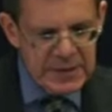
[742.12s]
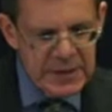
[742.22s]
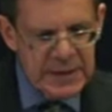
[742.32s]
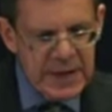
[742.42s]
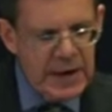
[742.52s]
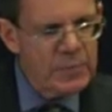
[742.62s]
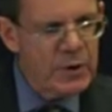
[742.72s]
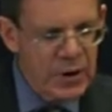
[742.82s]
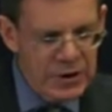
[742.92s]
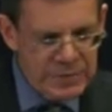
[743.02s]
in the Arab
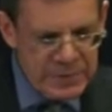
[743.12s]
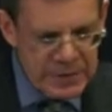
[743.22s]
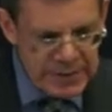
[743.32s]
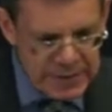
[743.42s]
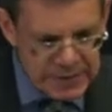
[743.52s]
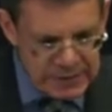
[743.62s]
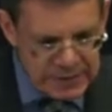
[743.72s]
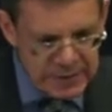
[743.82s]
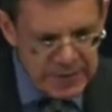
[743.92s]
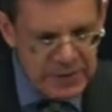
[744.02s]
heart of the Middle East.
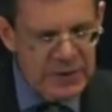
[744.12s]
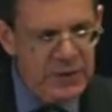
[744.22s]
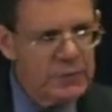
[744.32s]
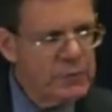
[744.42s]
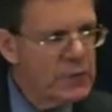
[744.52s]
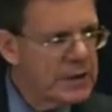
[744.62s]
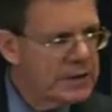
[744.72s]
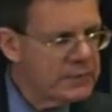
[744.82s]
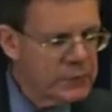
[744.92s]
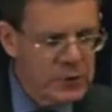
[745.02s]
Fuad
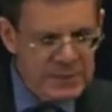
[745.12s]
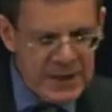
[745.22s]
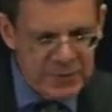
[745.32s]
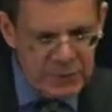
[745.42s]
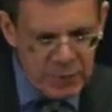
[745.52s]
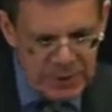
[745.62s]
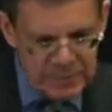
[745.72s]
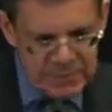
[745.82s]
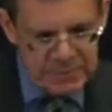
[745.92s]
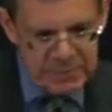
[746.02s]
informed
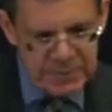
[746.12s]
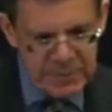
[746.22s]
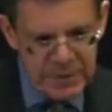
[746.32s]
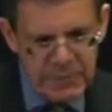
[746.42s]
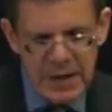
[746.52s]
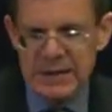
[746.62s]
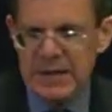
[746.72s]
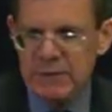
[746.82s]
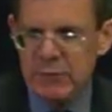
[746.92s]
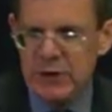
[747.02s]
everyone, and
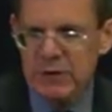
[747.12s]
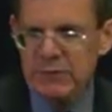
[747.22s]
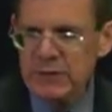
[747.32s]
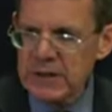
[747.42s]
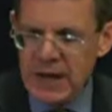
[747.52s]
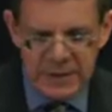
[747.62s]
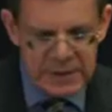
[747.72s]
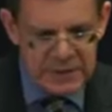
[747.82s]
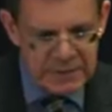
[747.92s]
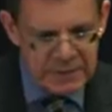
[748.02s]
reminded everyone who had forgotten
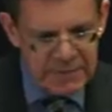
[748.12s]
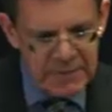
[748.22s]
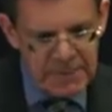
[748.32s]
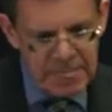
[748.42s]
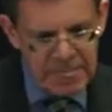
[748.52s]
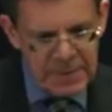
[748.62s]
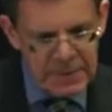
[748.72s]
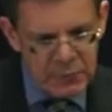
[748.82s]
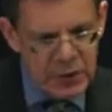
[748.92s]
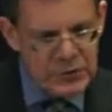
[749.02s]
it, that
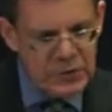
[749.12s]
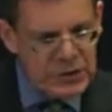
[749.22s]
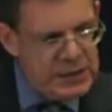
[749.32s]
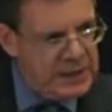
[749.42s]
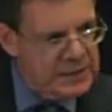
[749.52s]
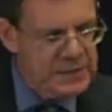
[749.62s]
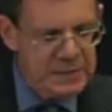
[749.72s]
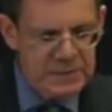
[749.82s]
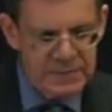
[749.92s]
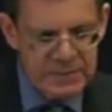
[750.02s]
there were also
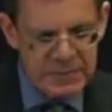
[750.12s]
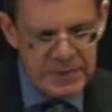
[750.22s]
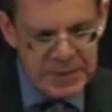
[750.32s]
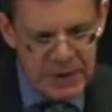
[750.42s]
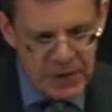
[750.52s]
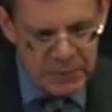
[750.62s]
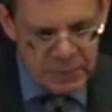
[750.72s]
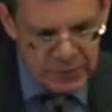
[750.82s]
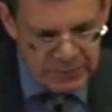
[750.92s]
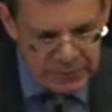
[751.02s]
Shiites in the Arab
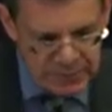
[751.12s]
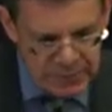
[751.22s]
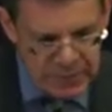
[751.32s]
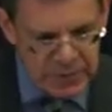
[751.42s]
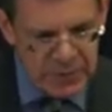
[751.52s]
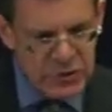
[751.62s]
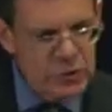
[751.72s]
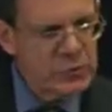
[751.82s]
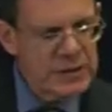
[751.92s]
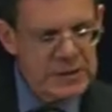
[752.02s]
world.
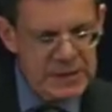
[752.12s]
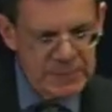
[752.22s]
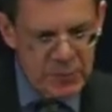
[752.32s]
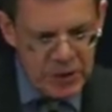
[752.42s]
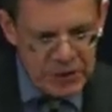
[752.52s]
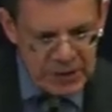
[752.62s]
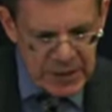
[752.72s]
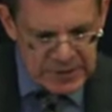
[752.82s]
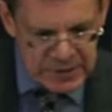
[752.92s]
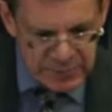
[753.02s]
Sunnis had
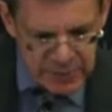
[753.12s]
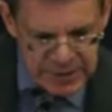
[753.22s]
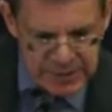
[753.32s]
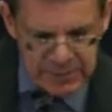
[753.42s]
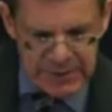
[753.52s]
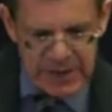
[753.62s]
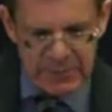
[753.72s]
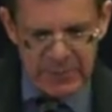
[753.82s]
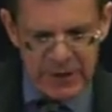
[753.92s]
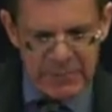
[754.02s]
marginalized and oppressed them in the
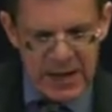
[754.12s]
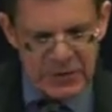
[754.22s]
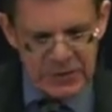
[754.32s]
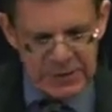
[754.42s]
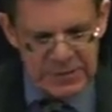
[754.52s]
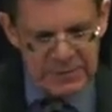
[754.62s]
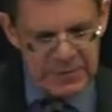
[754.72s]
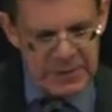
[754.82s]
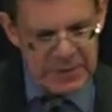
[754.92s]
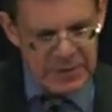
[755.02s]
name of Arab nationalism.
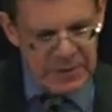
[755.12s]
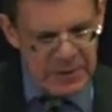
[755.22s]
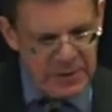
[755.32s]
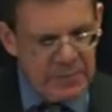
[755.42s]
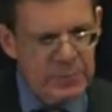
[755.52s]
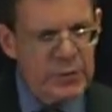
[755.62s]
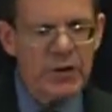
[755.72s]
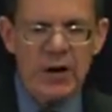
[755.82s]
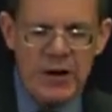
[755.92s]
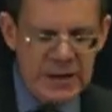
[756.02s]

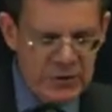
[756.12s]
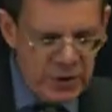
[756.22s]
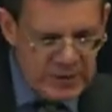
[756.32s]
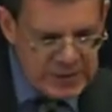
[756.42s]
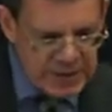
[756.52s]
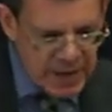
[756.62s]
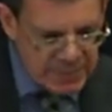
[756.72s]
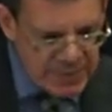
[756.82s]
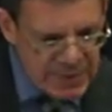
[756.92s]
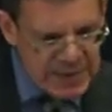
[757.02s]
Bernard had called
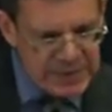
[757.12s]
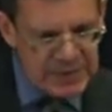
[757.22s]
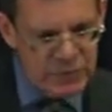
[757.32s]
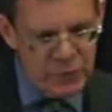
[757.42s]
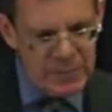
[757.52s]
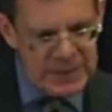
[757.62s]
Islam the basic group